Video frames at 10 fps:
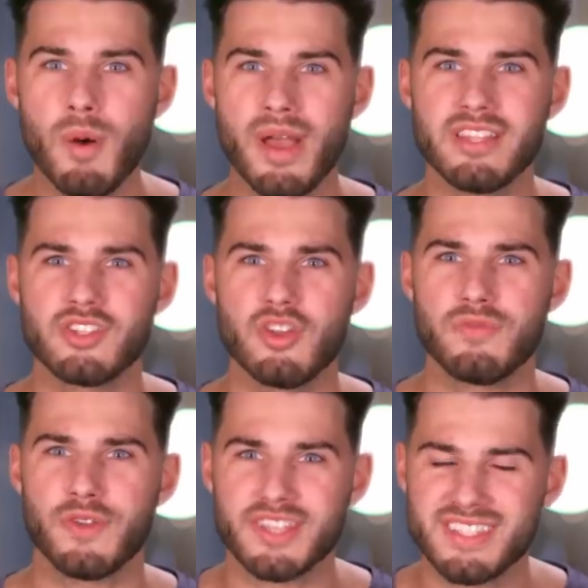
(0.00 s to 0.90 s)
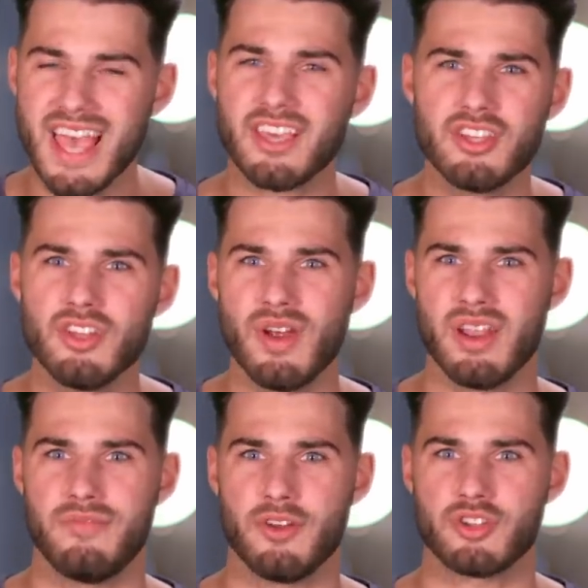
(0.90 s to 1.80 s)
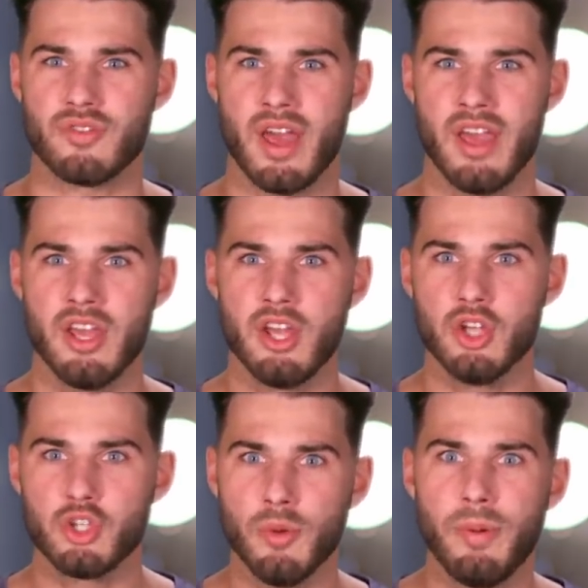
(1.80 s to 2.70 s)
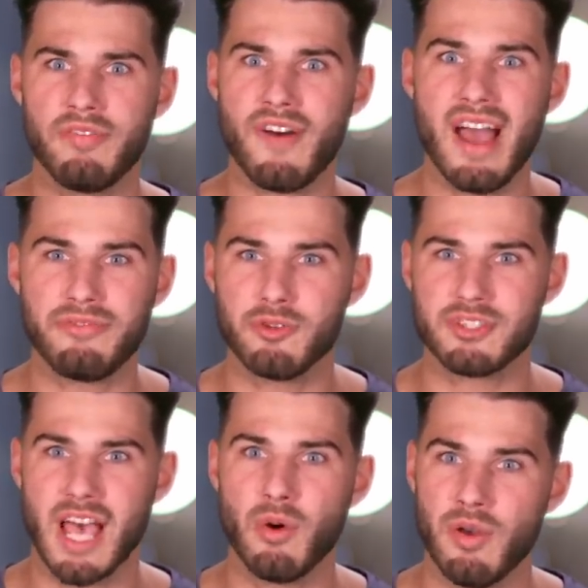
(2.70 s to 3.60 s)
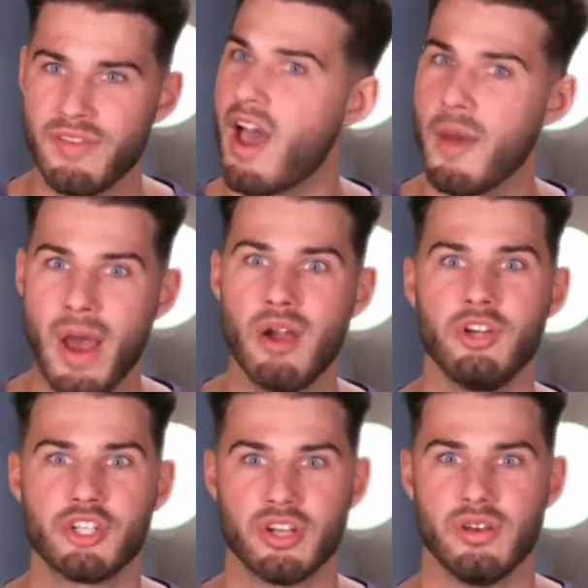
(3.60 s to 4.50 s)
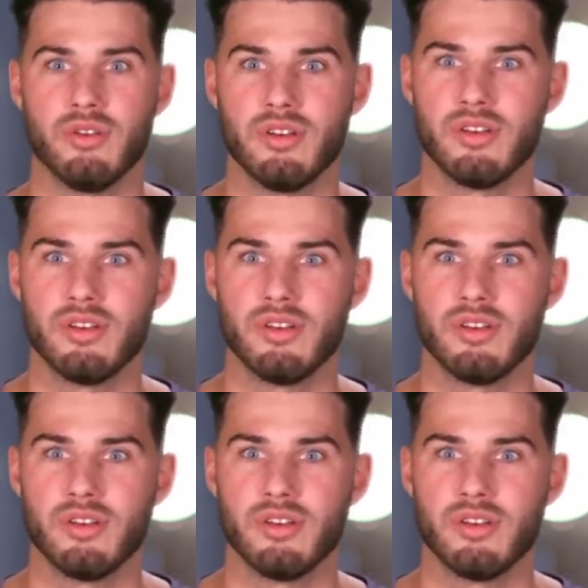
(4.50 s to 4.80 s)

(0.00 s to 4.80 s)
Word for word: am I meant to do for this second year anniversary? Jump off Eiffel Tower without a parachute?